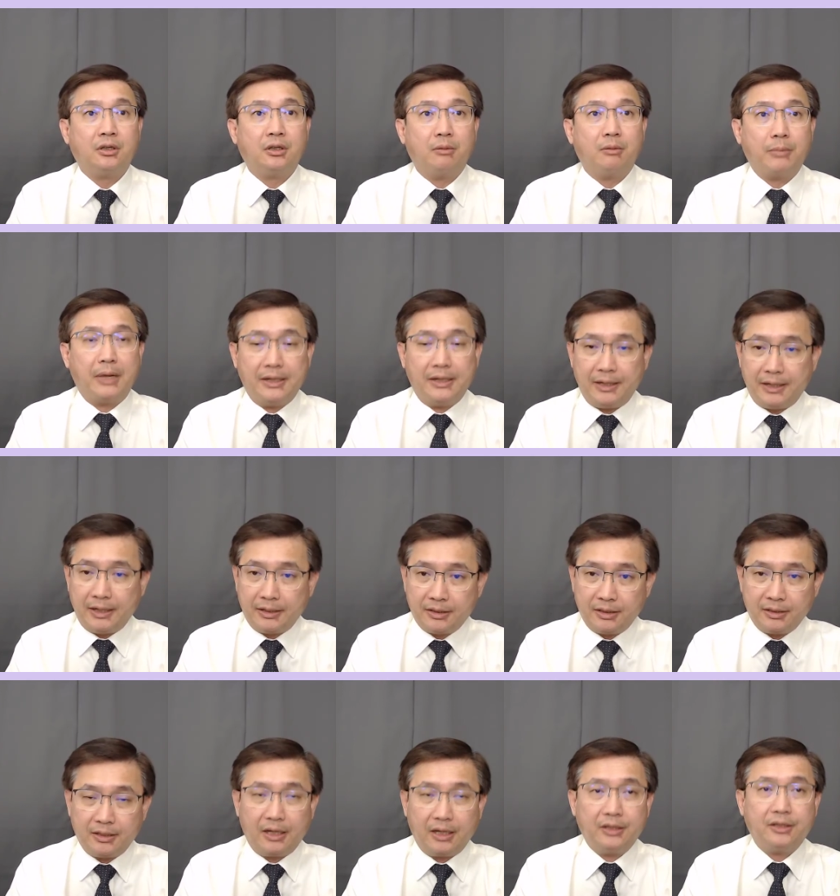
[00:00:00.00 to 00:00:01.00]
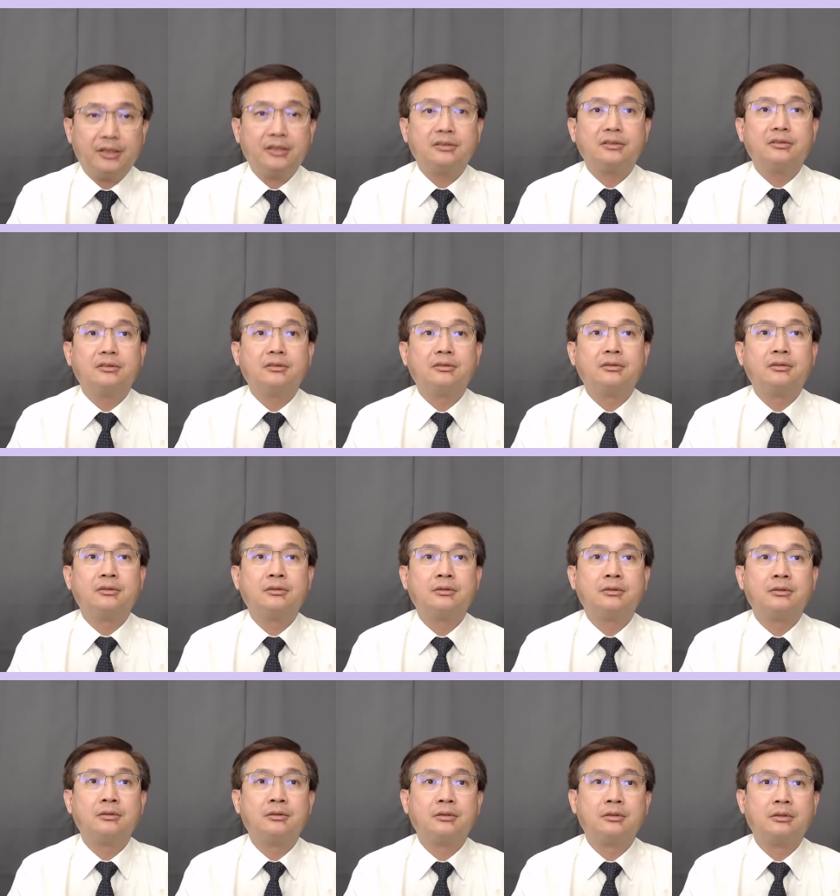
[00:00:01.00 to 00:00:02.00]
medicated diet,
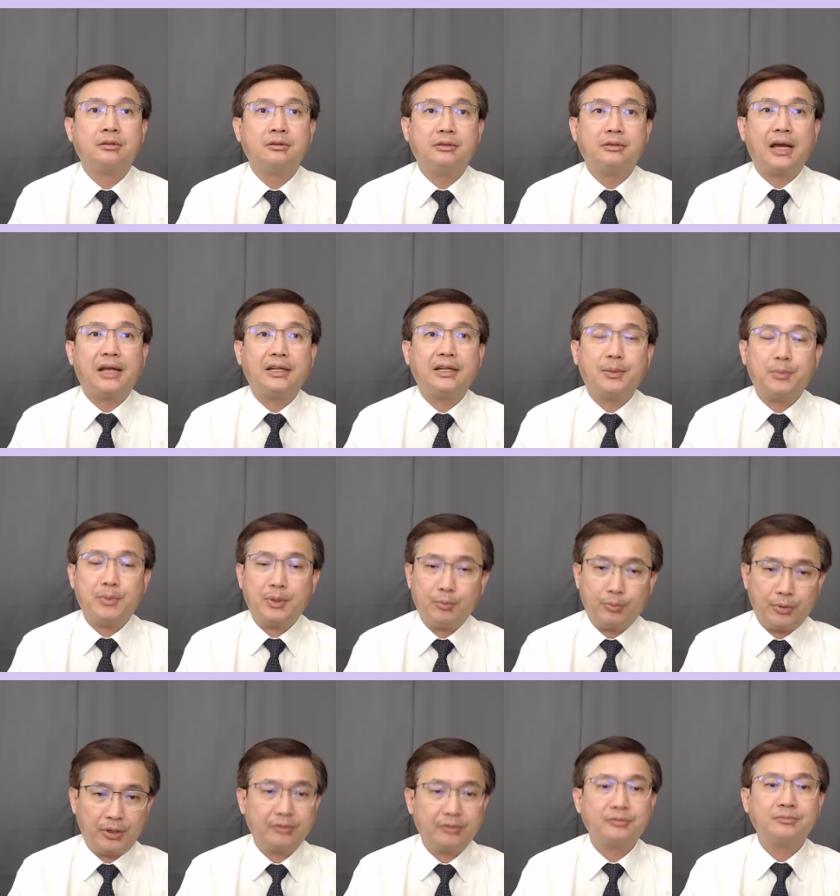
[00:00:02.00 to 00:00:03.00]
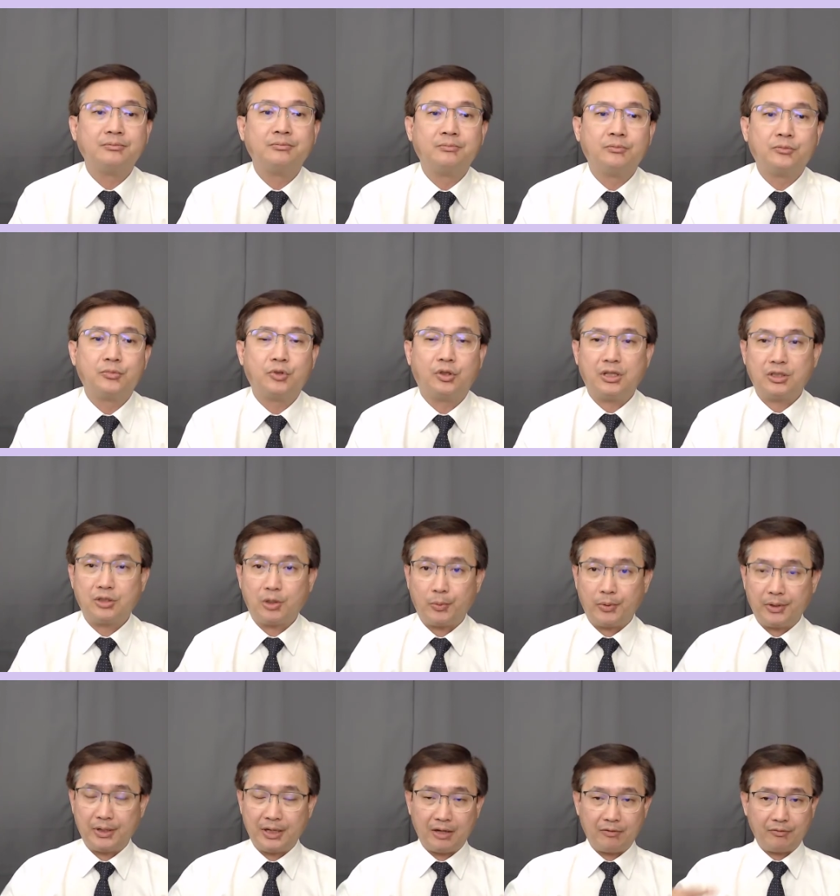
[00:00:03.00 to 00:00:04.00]
dynamic breath. So this is what we're
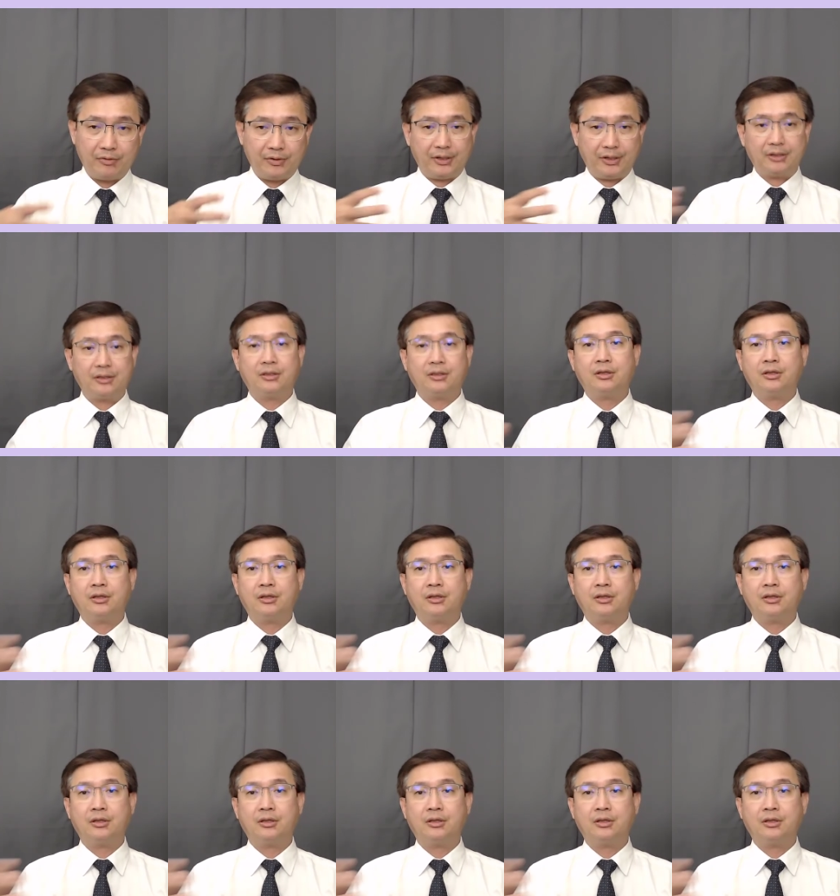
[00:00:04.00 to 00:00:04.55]
covering.